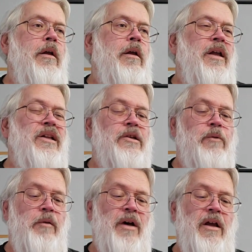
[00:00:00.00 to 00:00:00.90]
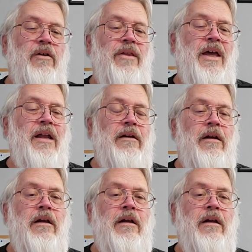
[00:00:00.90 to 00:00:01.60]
And it's a reminder that